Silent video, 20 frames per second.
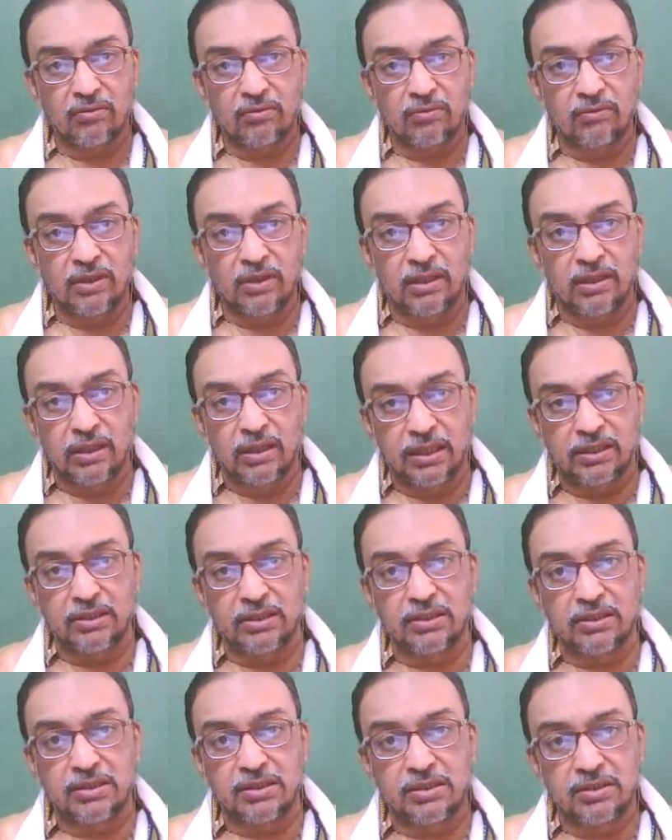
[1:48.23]
with
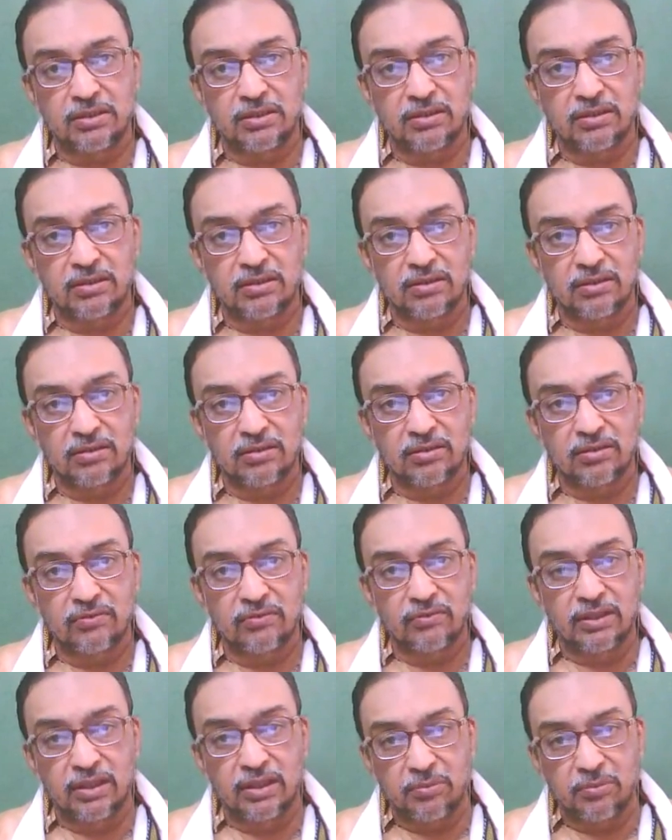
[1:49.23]
letters,
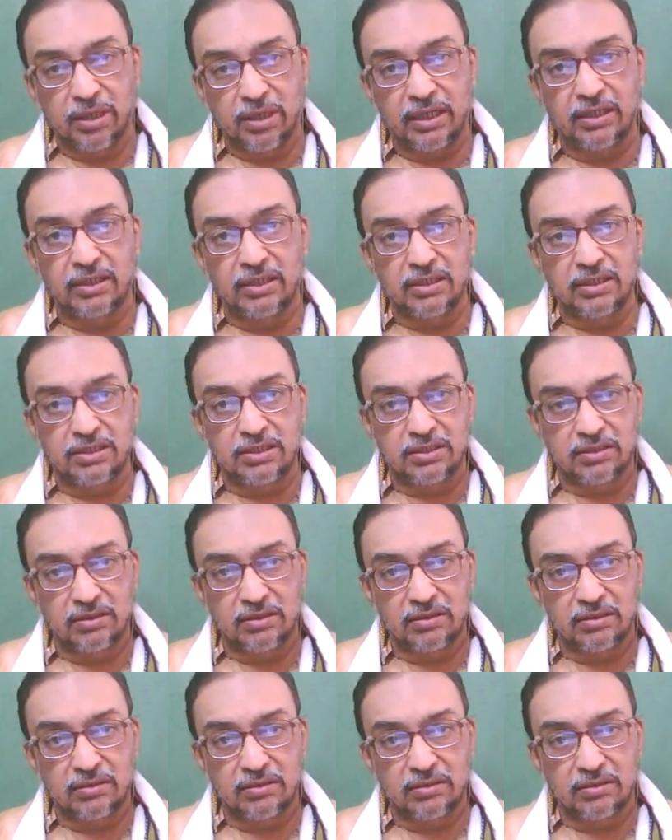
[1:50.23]
with reminders,